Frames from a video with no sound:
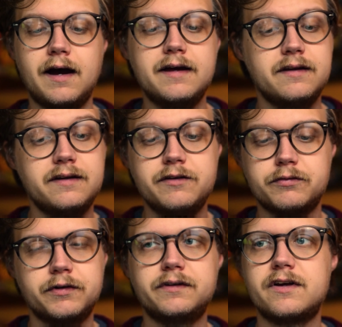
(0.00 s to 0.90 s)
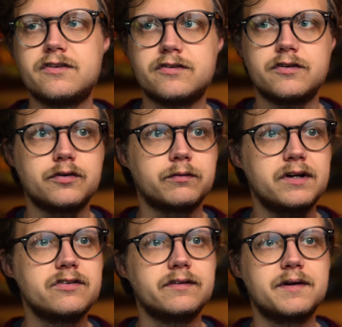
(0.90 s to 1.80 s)
I didn't even realize this until
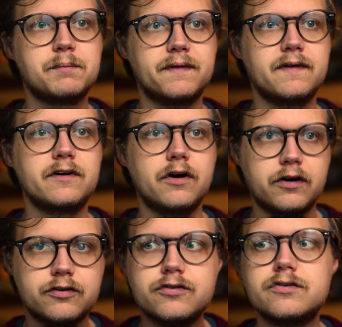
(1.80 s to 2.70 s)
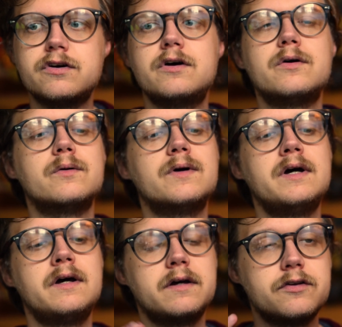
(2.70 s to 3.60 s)
recently, but there are so
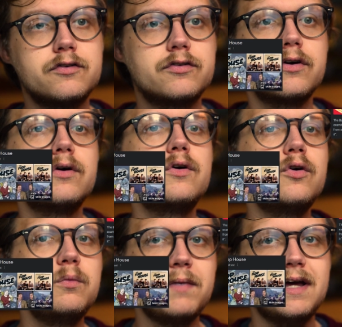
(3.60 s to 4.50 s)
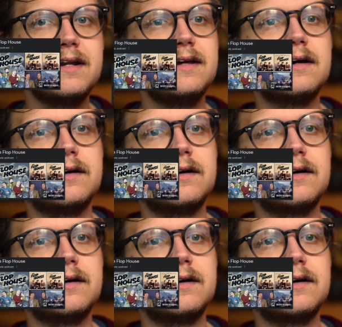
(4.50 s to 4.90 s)
many